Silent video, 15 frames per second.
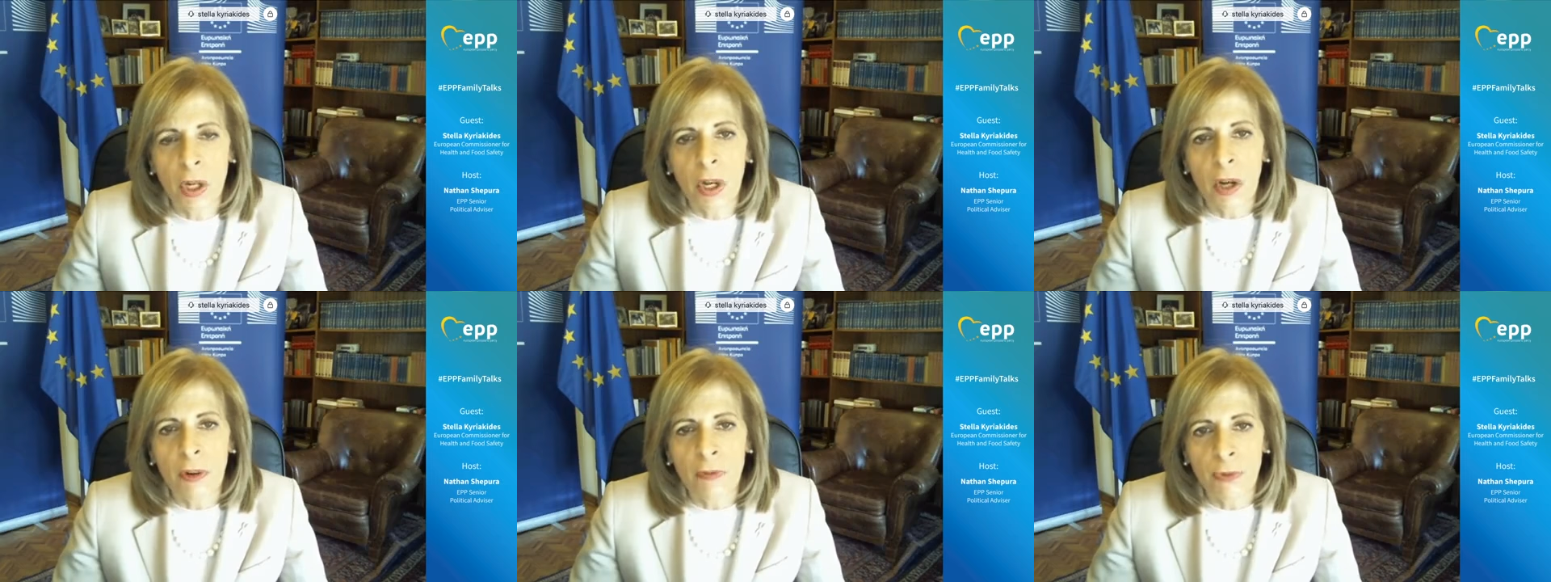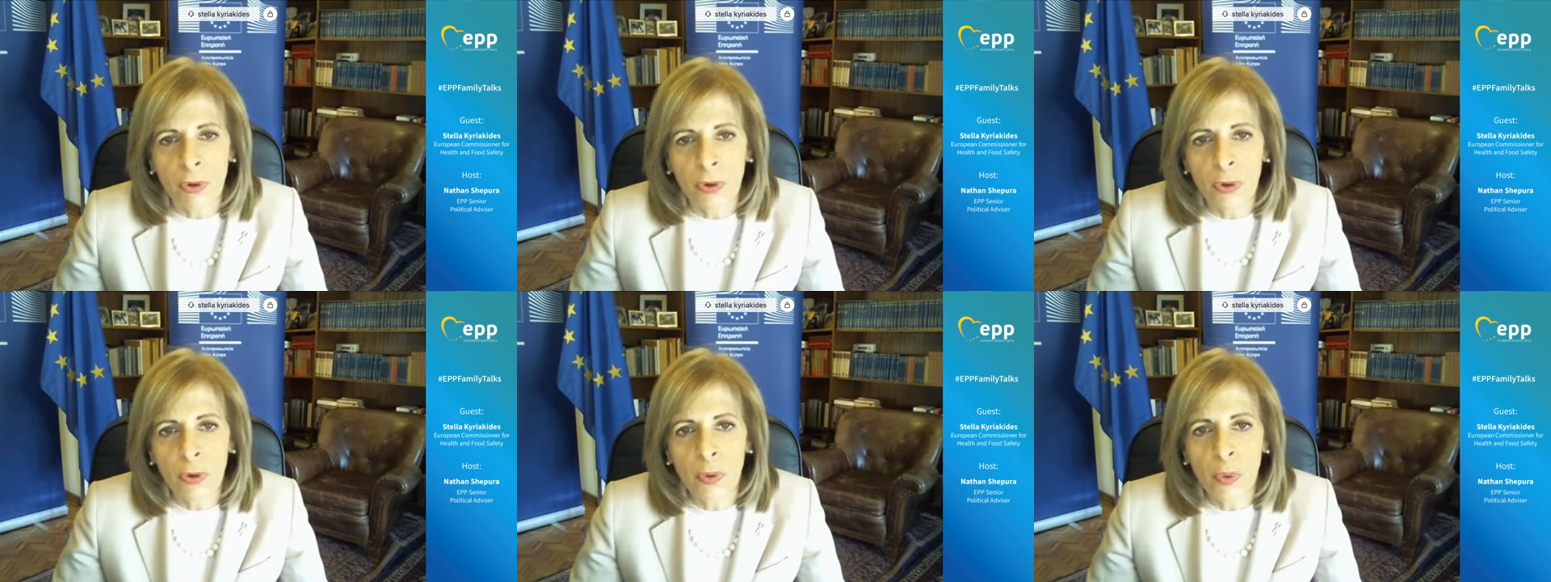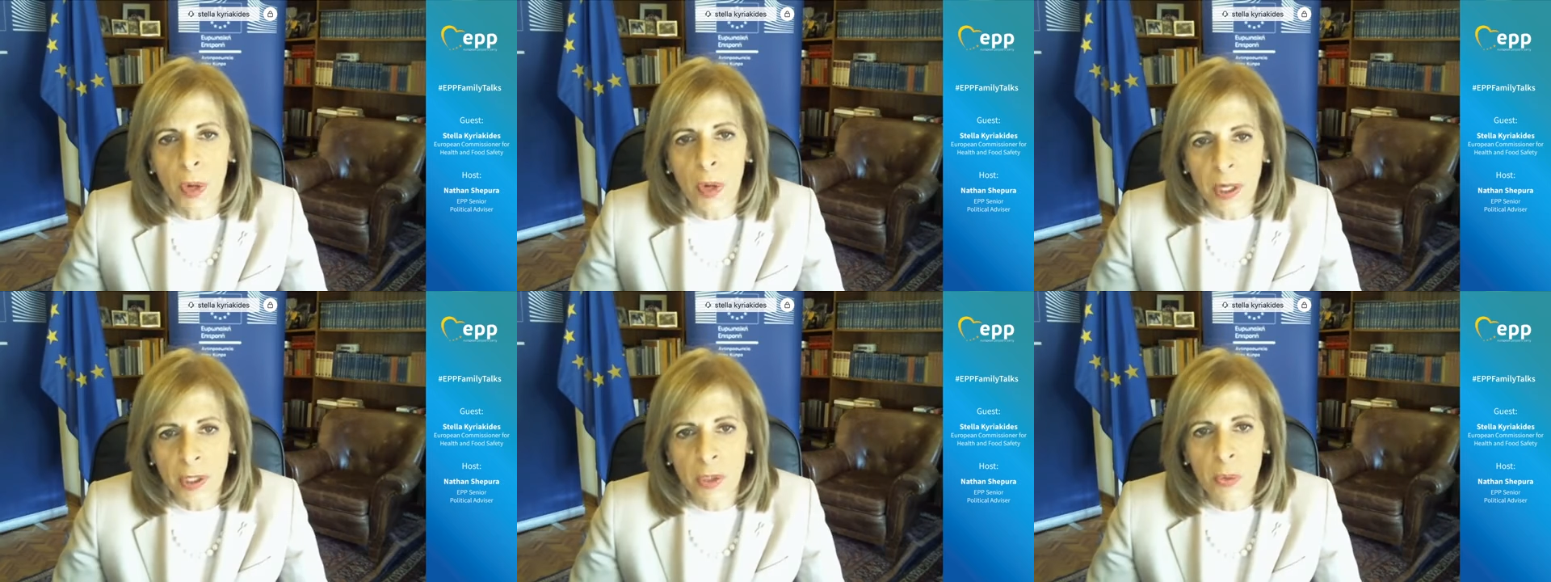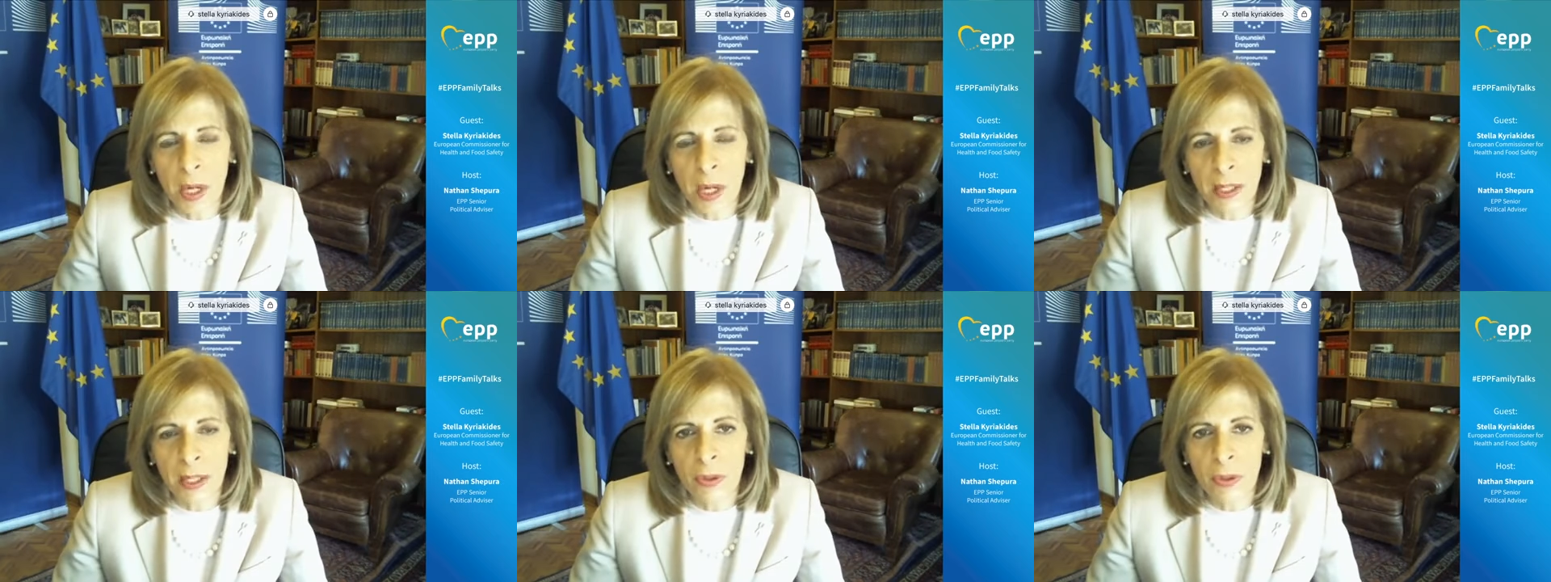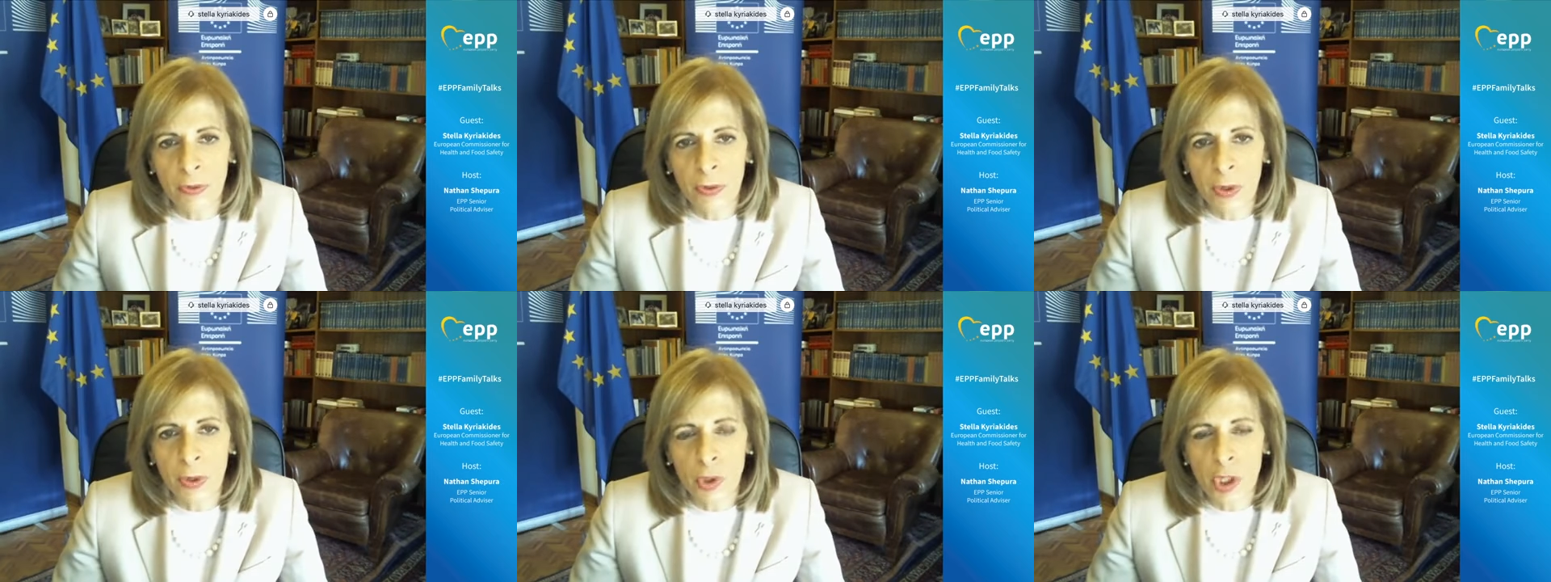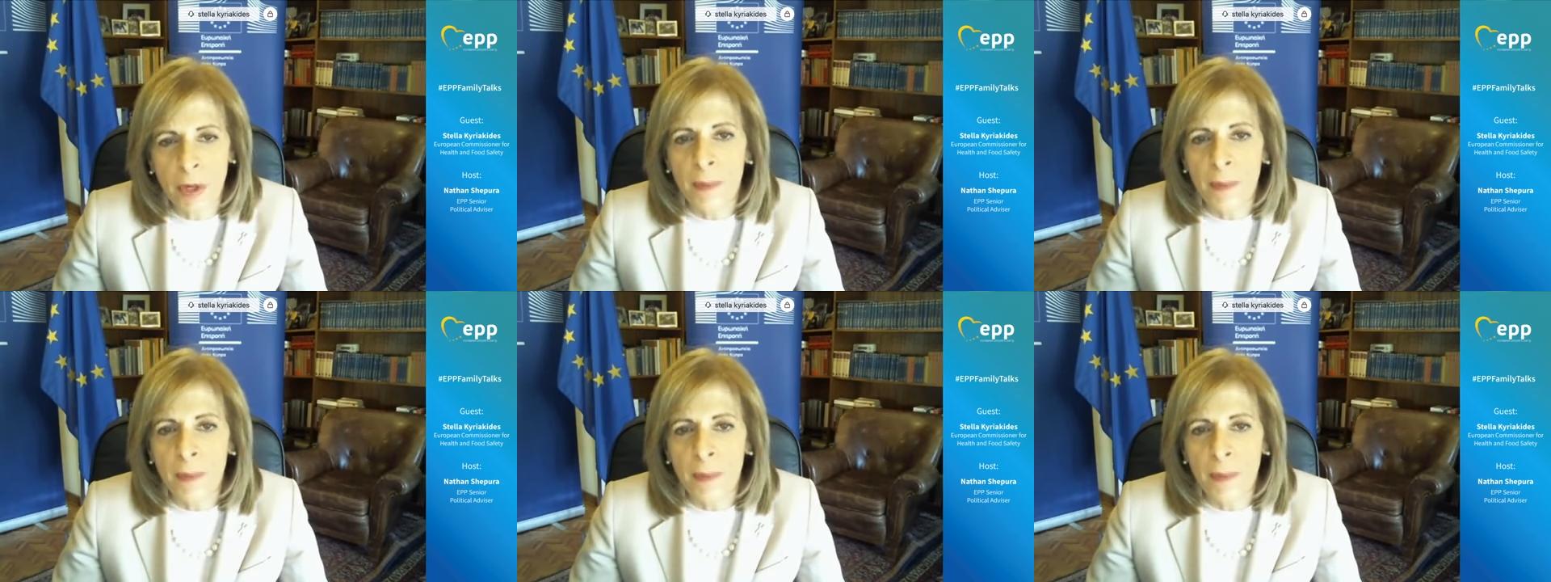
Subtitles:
for quite a while in the future.